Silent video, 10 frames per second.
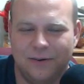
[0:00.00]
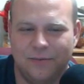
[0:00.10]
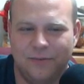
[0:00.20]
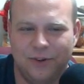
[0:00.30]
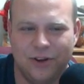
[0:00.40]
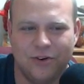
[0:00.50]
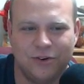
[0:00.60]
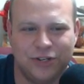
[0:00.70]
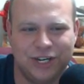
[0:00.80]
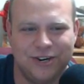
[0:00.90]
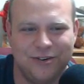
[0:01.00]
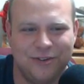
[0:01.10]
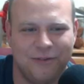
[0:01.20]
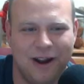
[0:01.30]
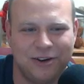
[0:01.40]
You. She knew
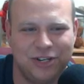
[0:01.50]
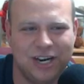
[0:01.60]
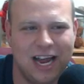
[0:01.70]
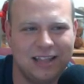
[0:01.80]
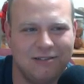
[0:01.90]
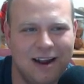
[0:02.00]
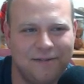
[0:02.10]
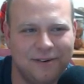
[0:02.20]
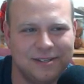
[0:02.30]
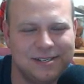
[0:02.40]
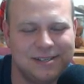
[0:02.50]
she got the reference.